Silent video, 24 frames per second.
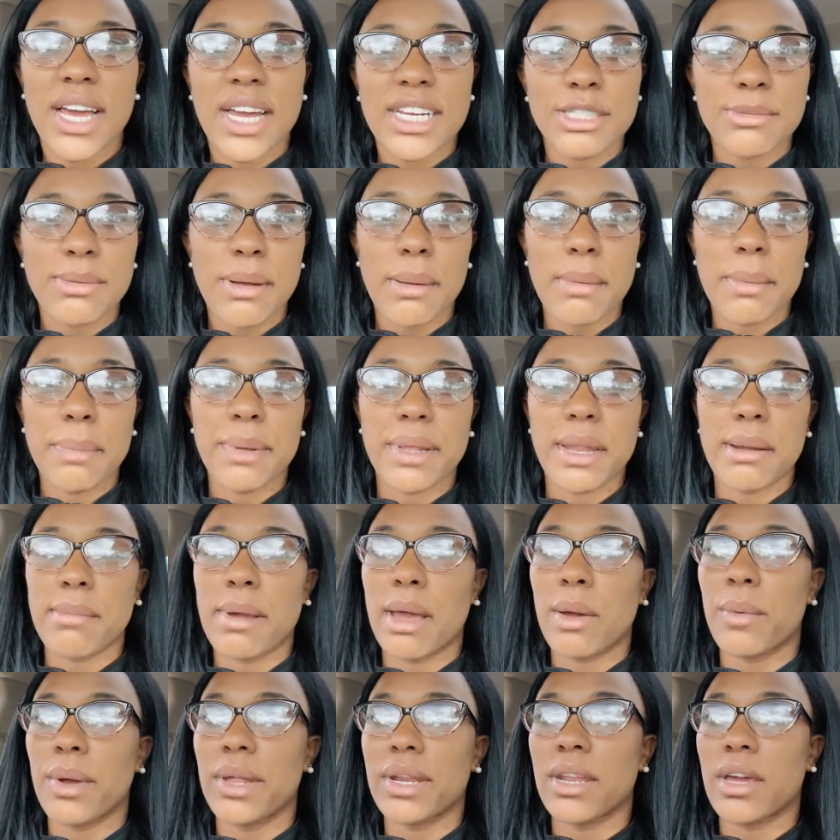probably put up my
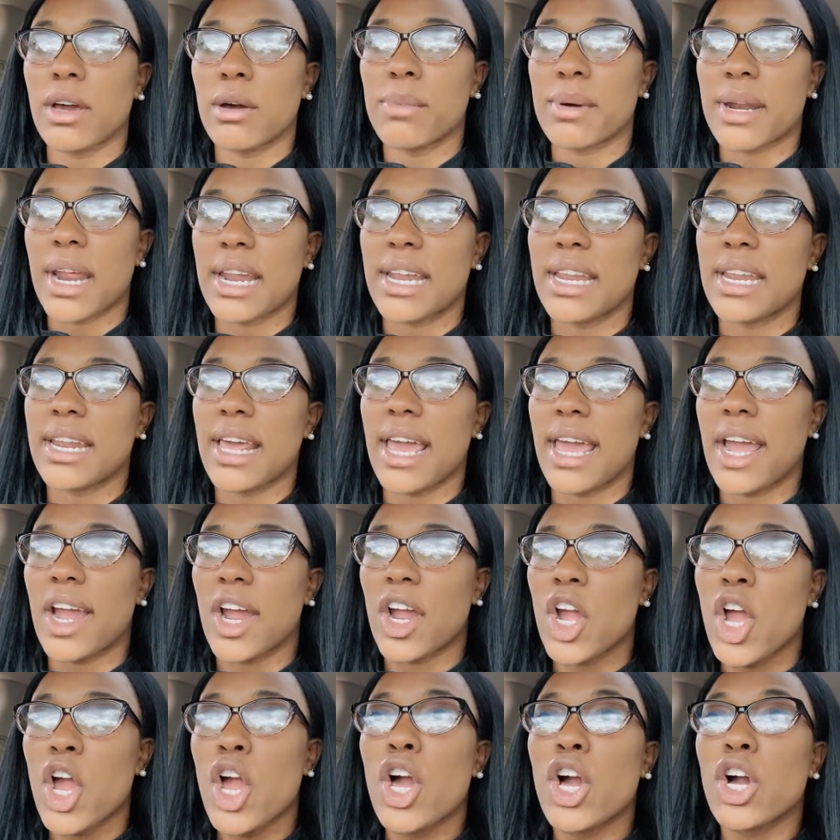window, but I need air.
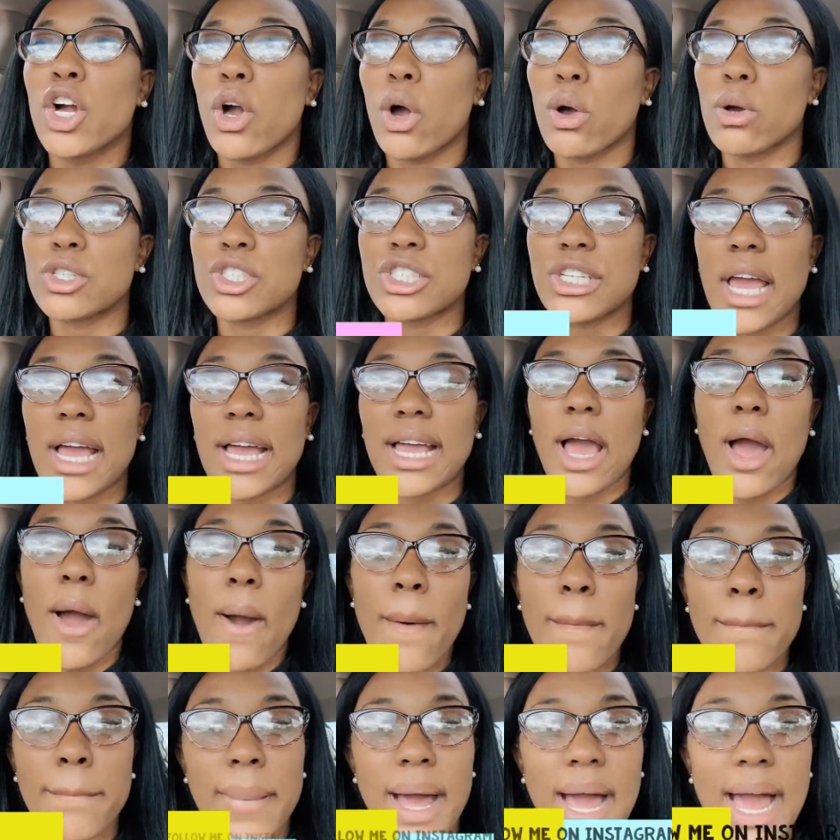Go check
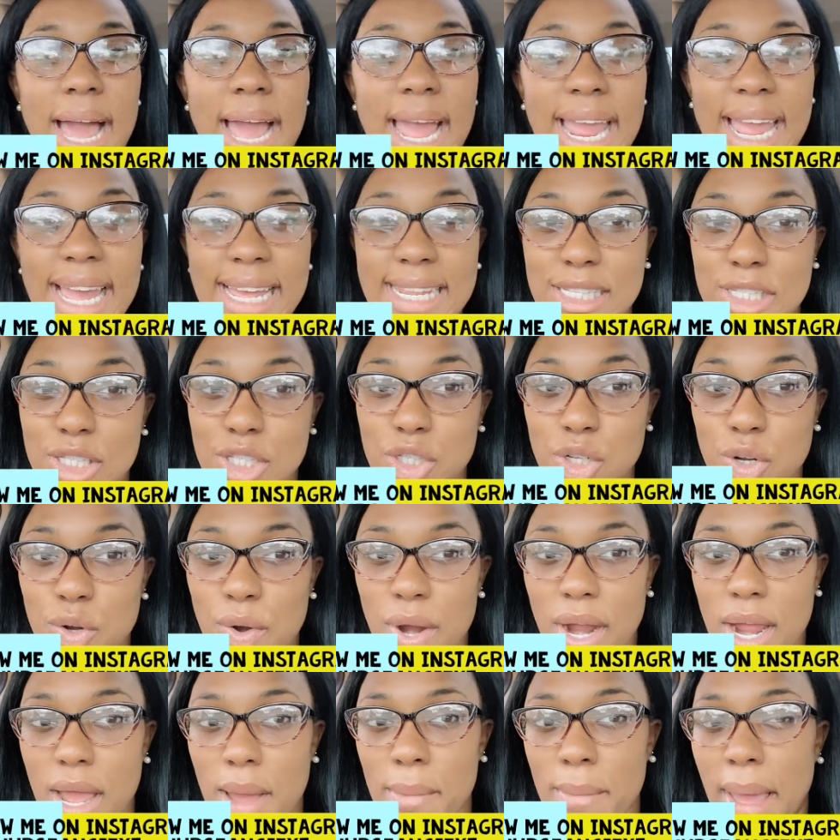out my
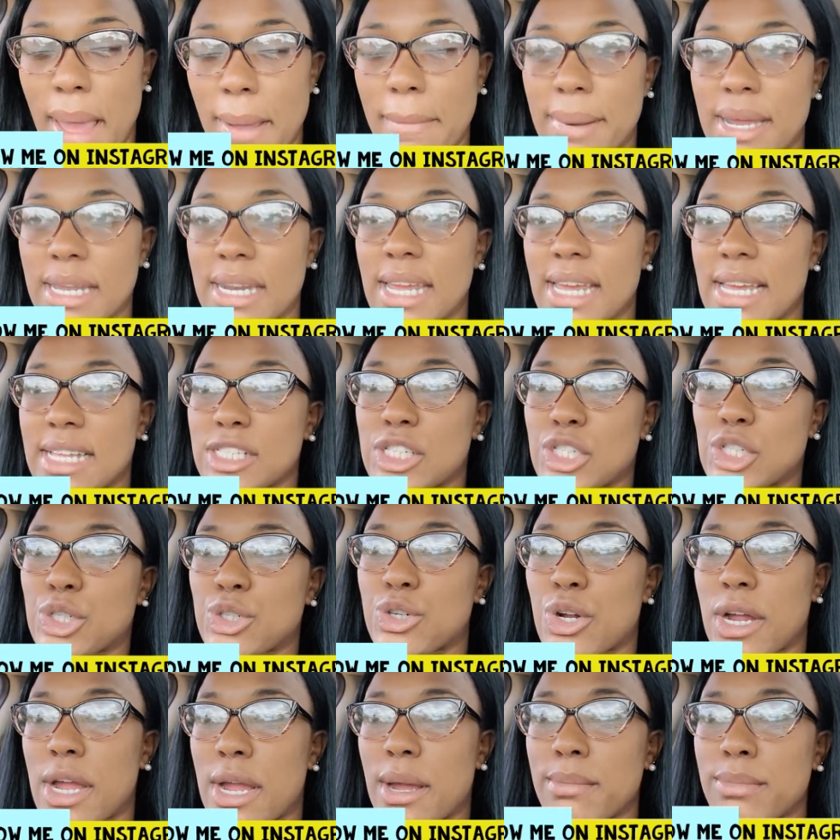Instagram. I made an
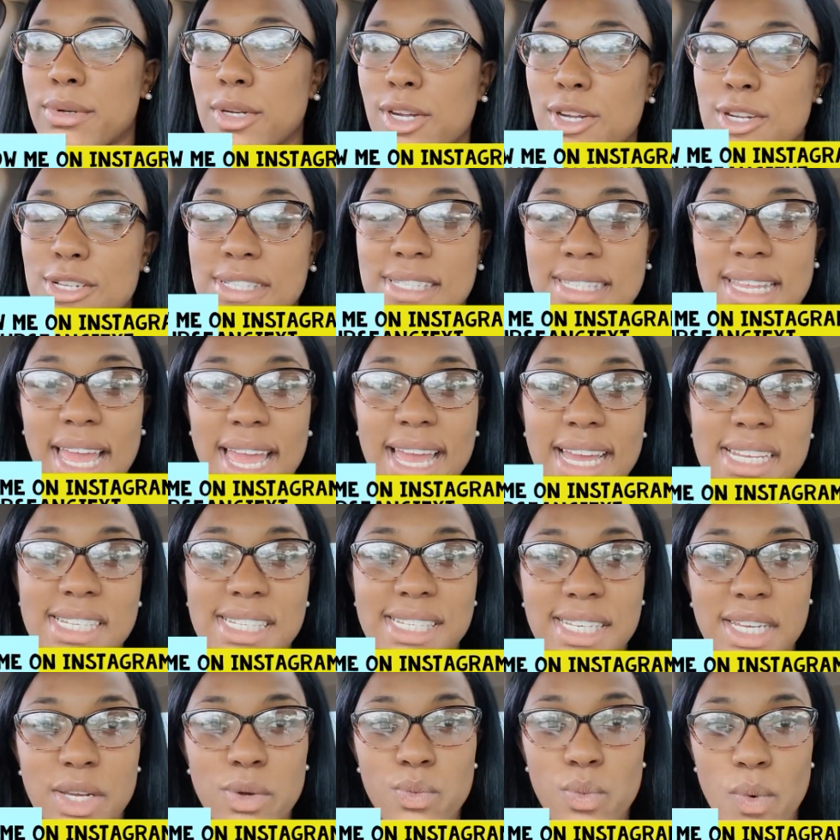Instagram, Nurse
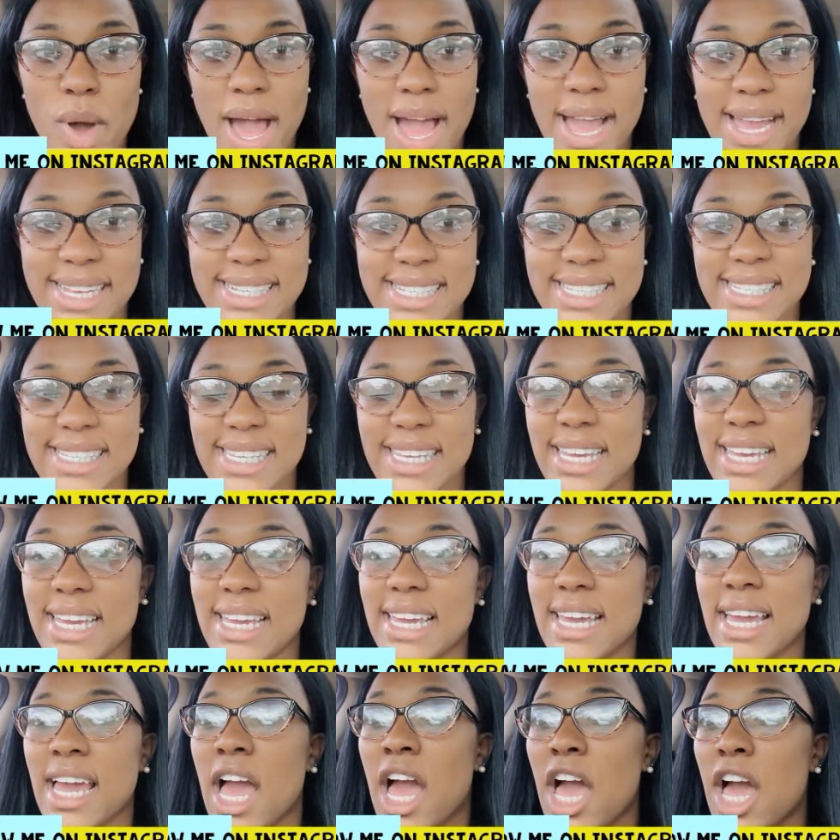Angie
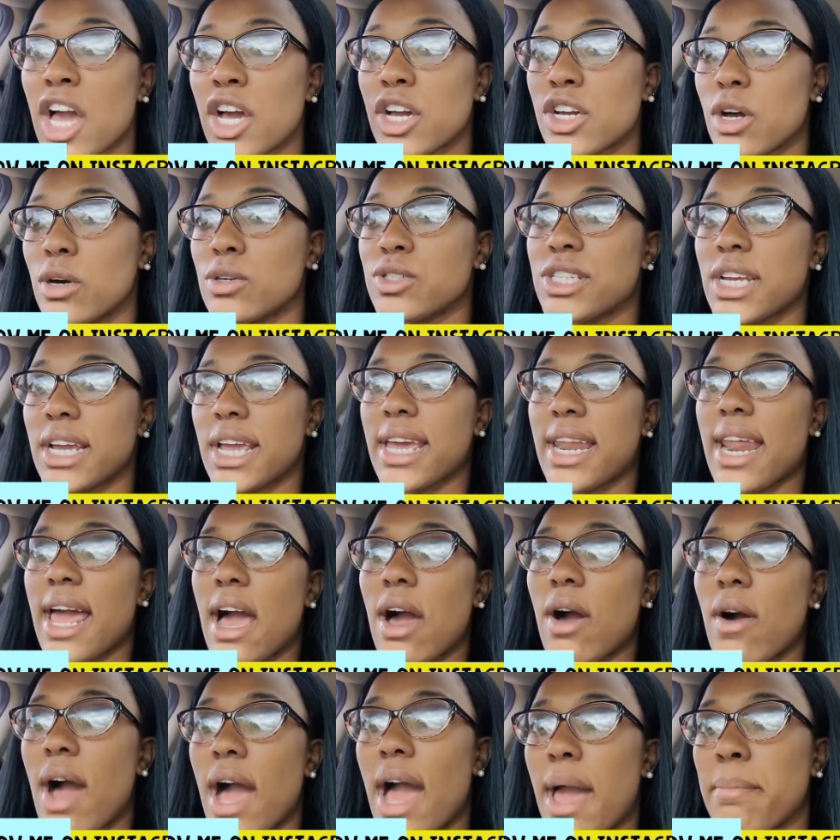YT. Go check it
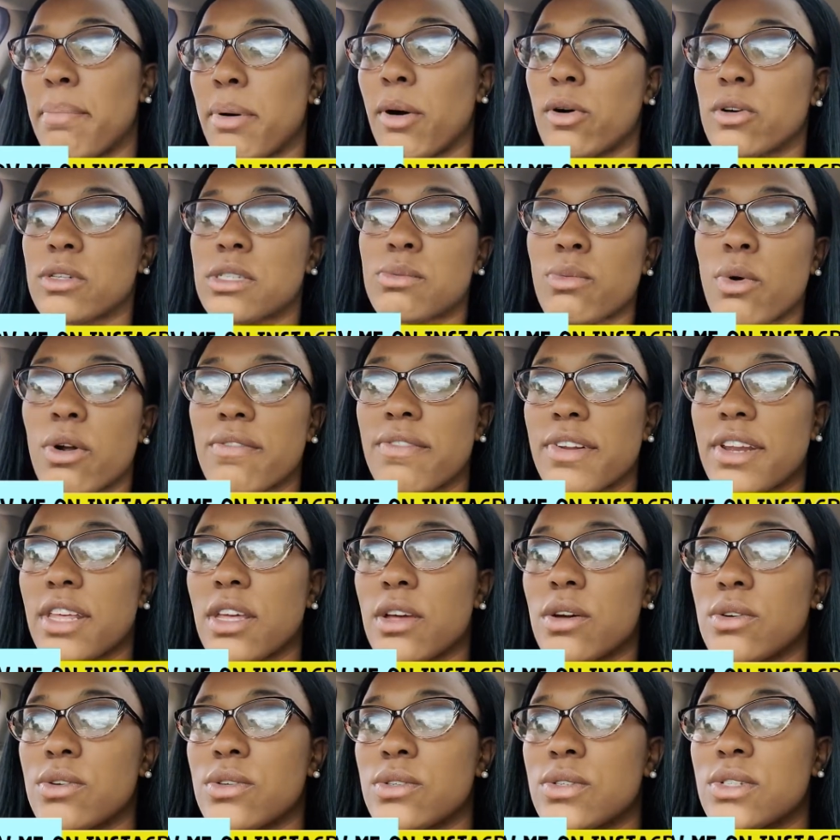out. I post more
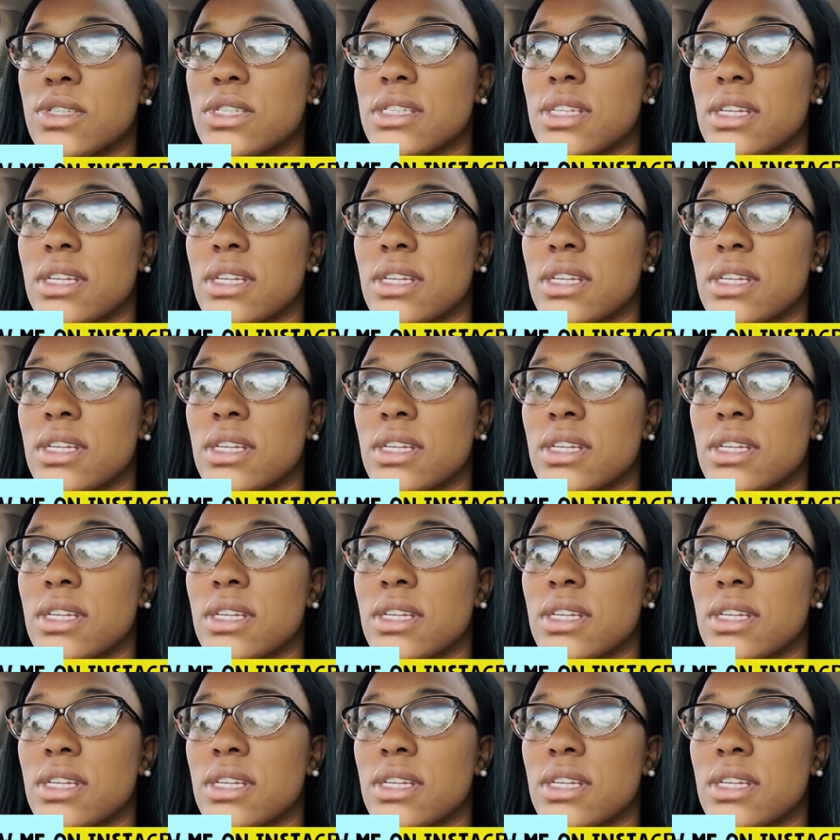videos,